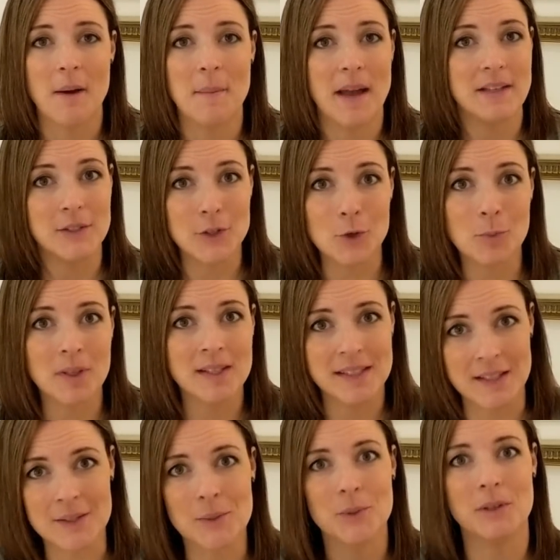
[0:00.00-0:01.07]
as humans.
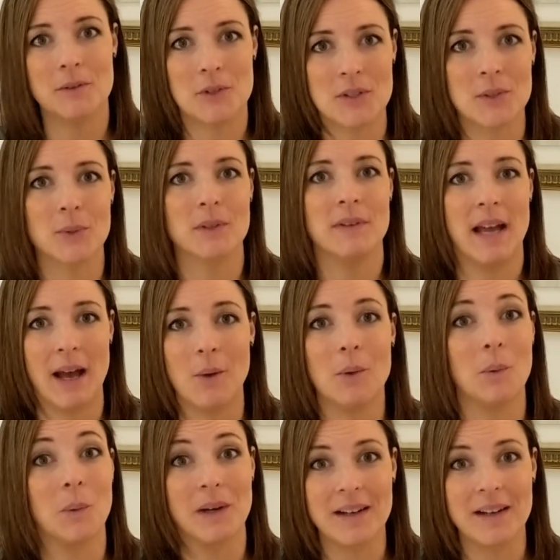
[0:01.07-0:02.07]
That's sort of how it